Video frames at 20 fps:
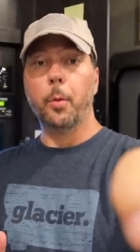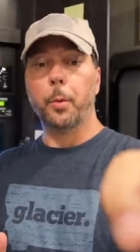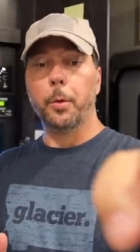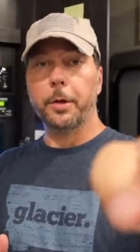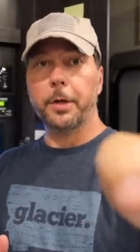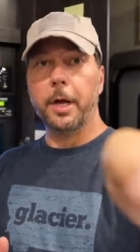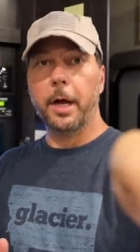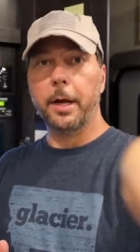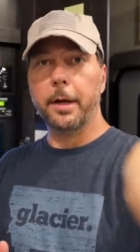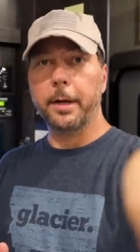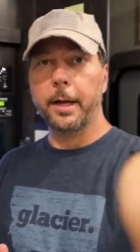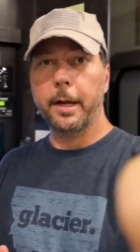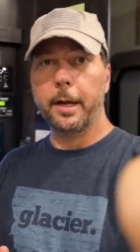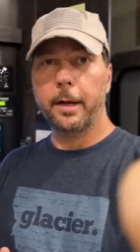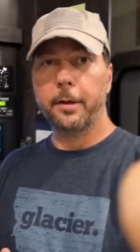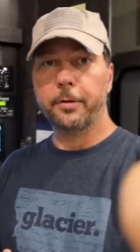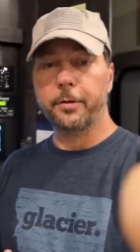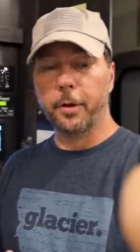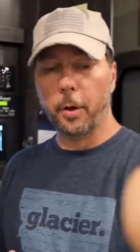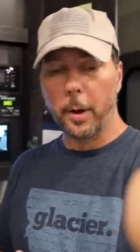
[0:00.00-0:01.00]
we're done.
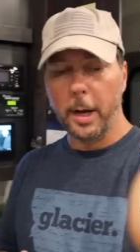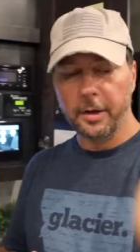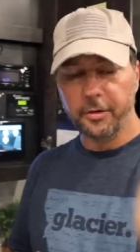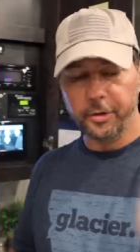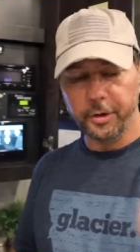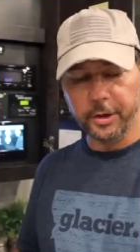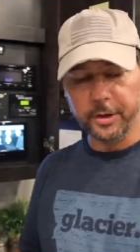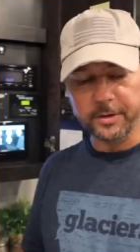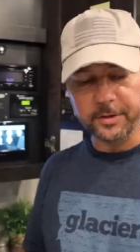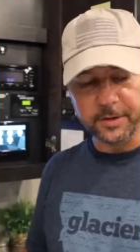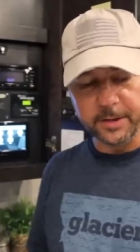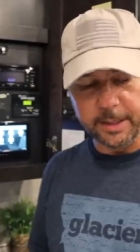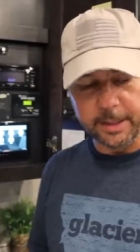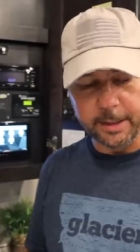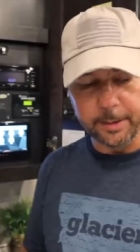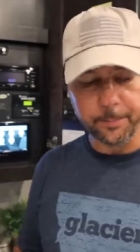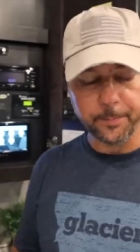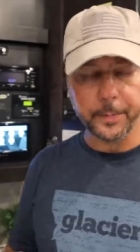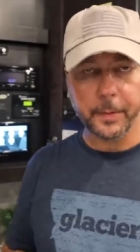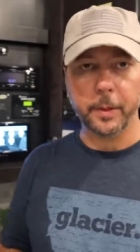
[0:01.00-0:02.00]
So as you can
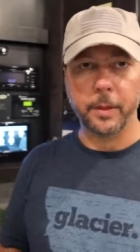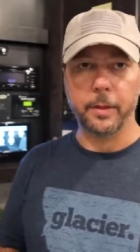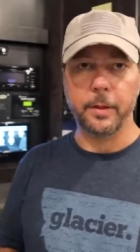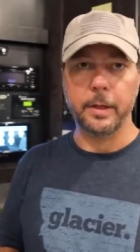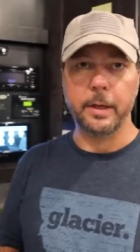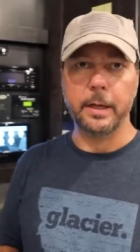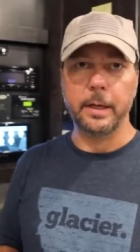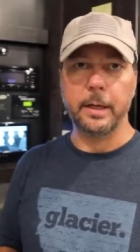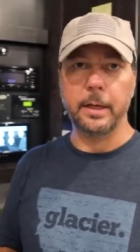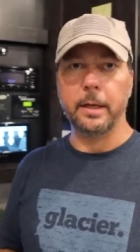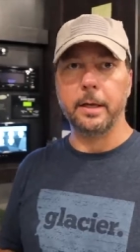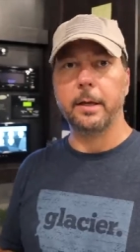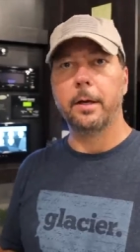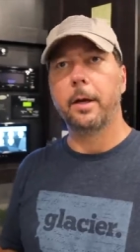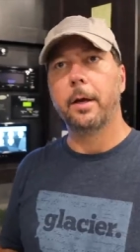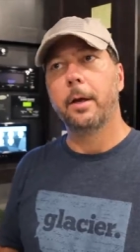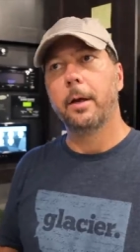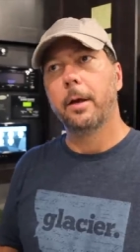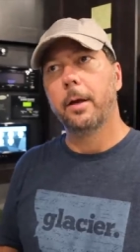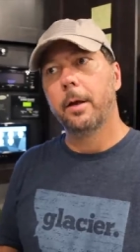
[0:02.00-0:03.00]
see, the
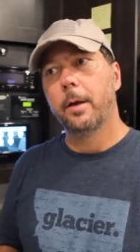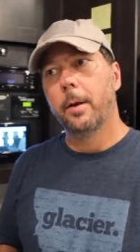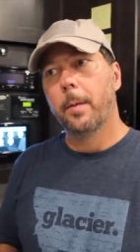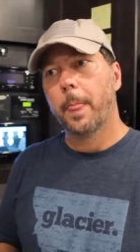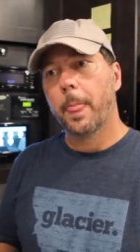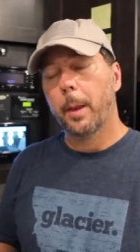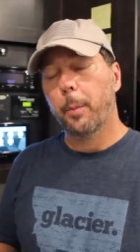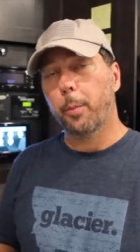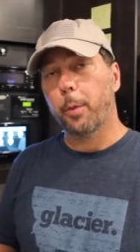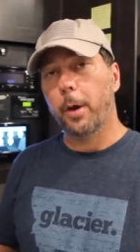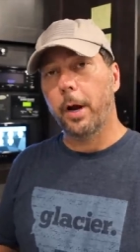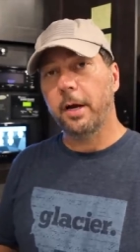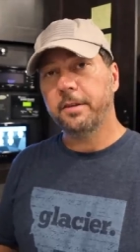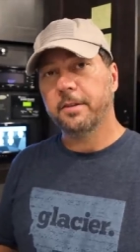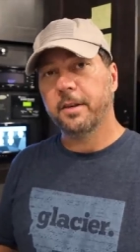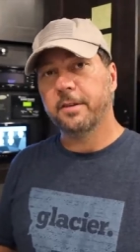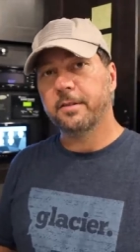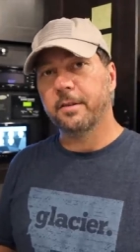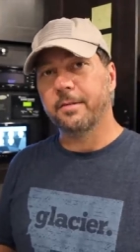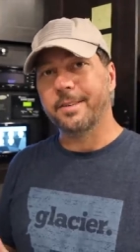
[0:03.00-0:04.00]

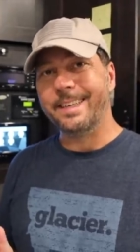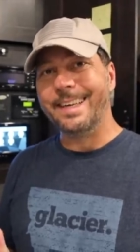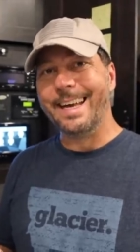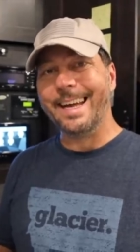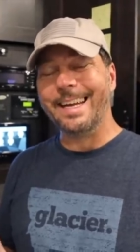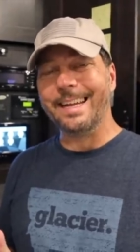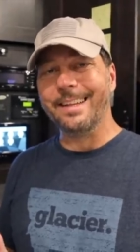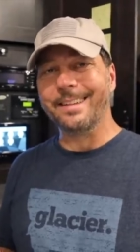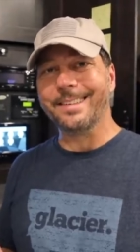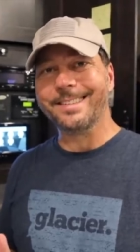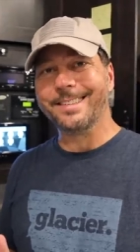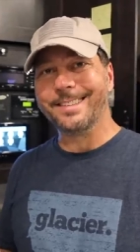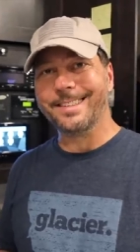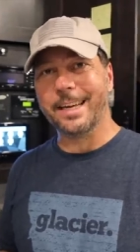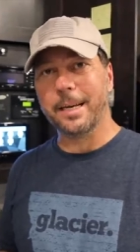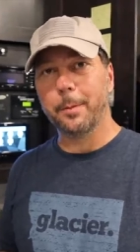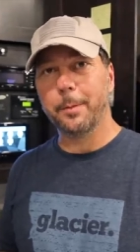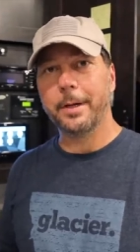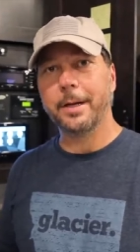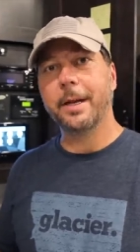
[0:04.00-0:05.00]
process of getting the
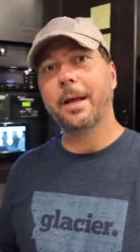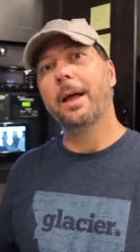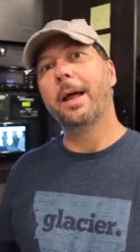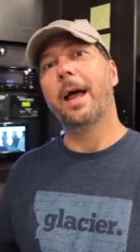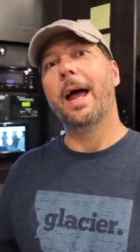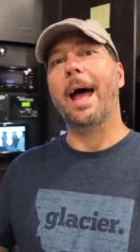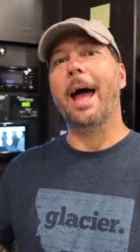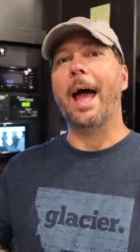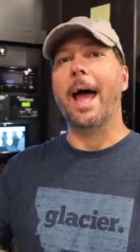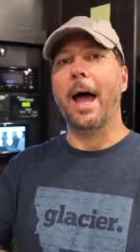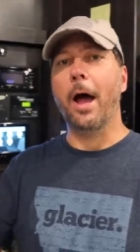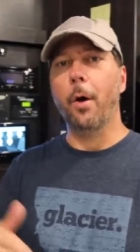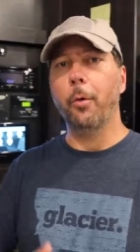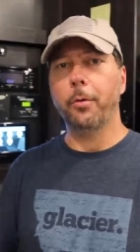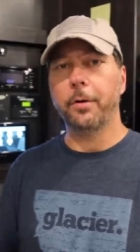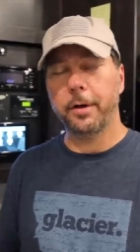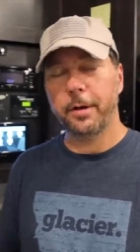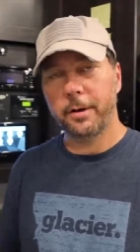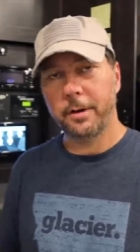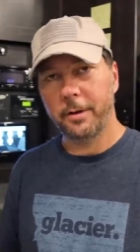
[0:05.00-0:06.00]
sediment
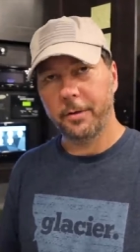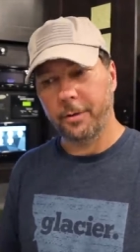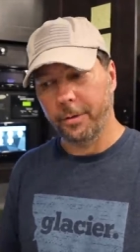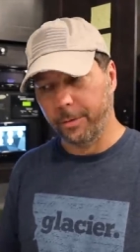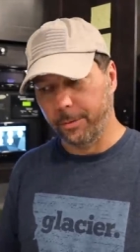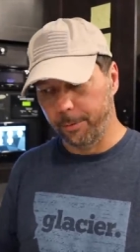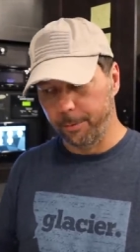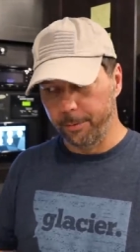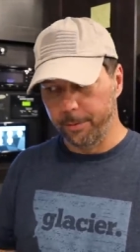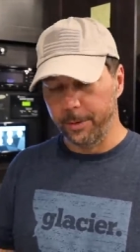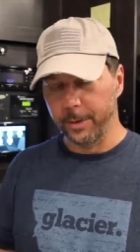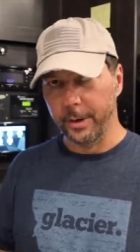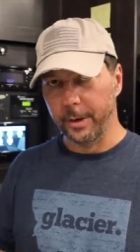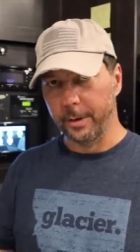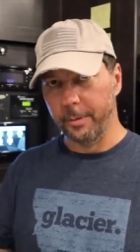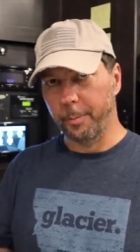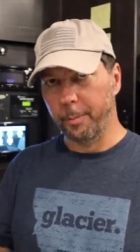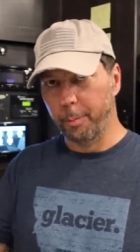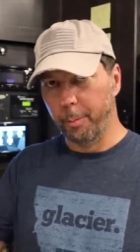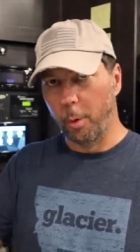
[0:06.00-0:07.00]
out through
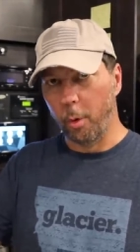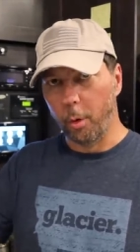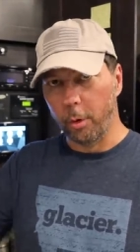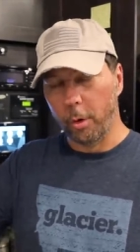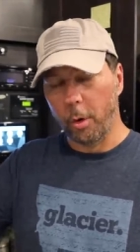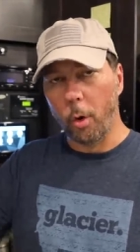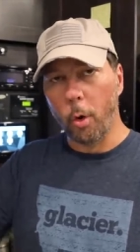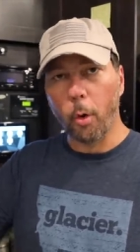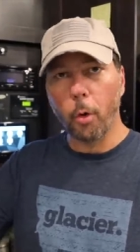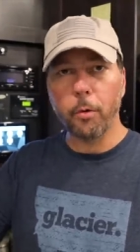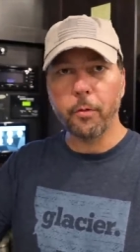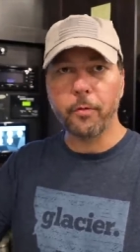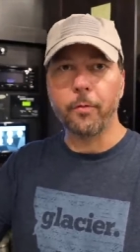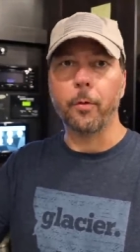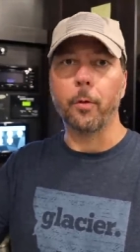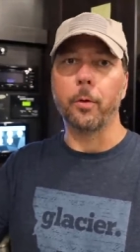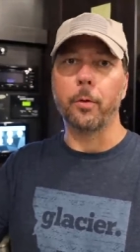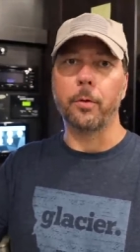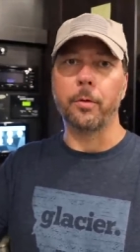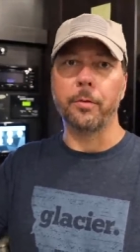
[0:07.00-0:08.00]
the porthole
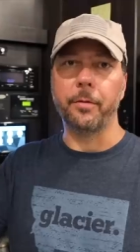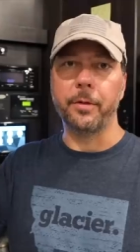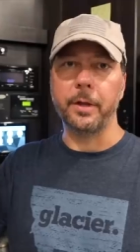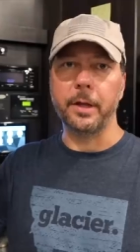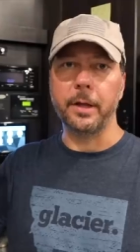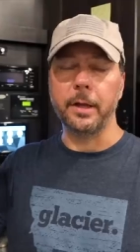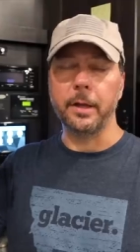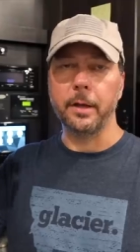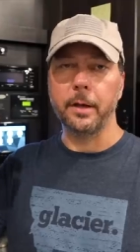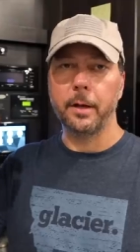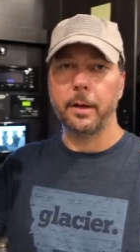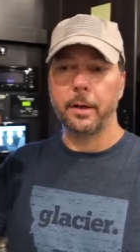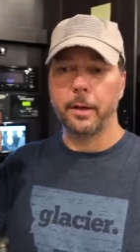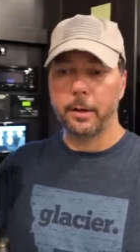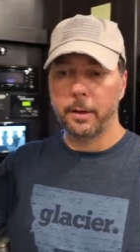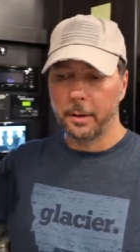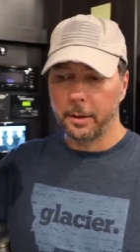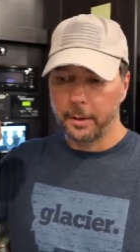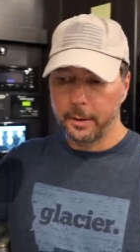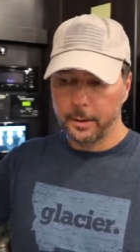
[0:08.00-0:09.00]
for the
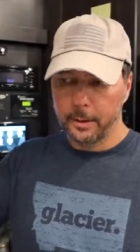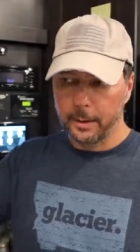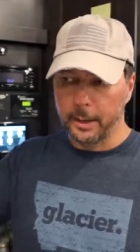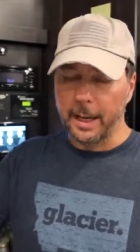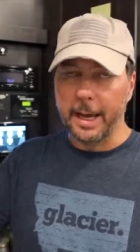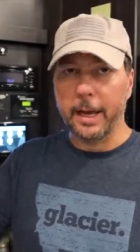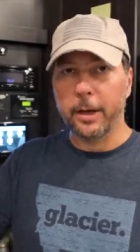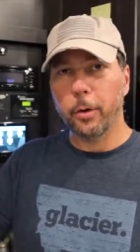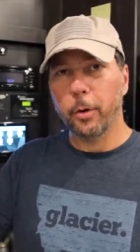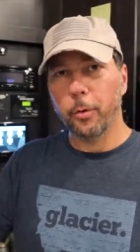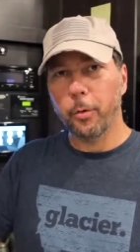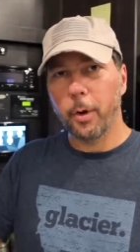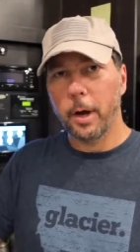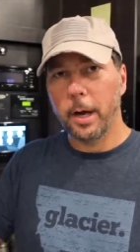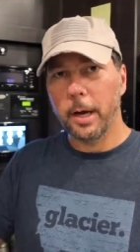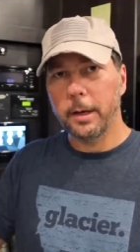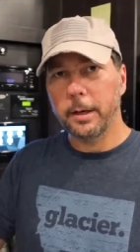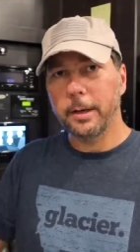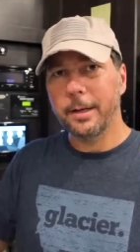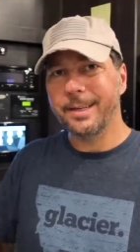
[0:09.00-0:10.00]
anode
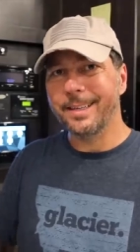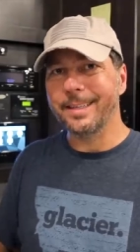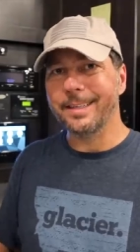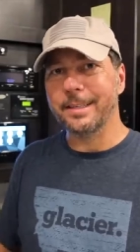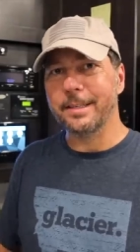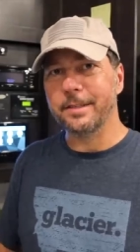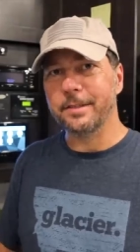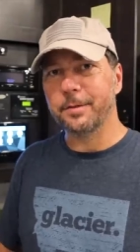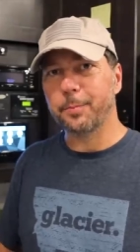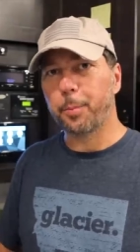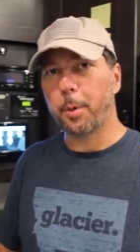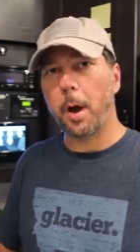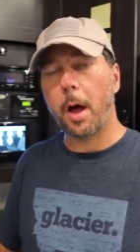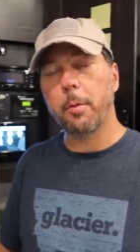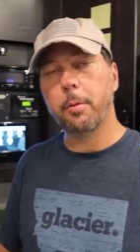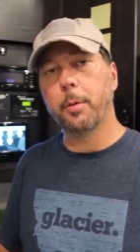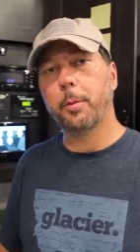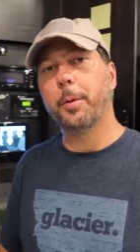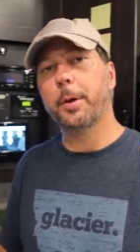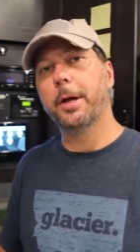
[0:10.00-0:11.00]
rod is
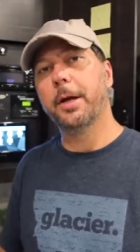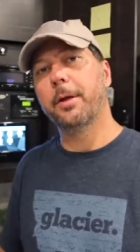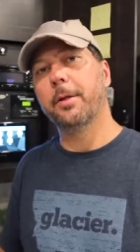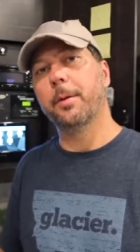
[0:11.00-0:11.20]
probably